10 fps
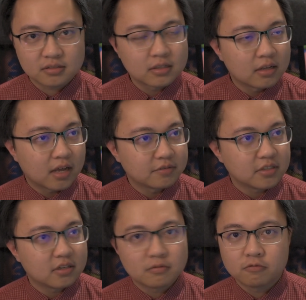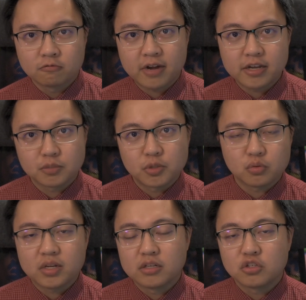I've seen it range
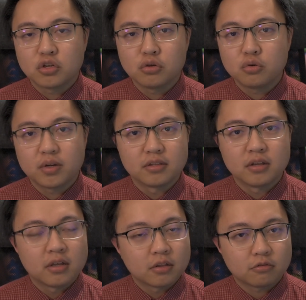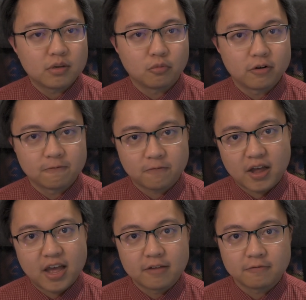between 2 and 3.5
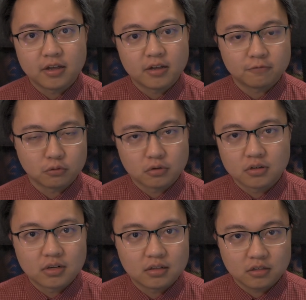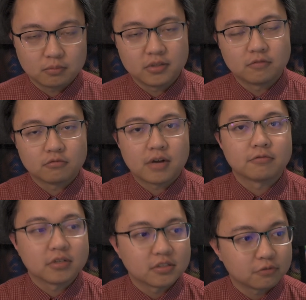for a little bit of
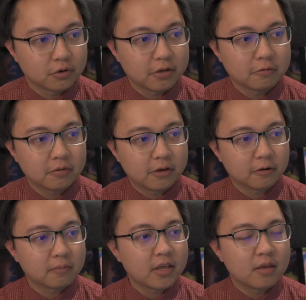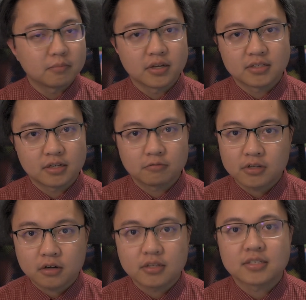reference for you here. But
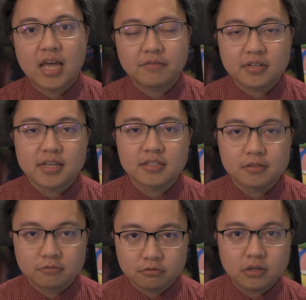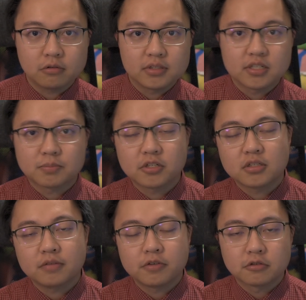regardless, have it tested frequently, especially
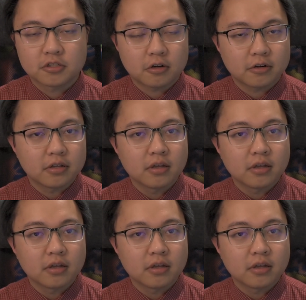if you're starting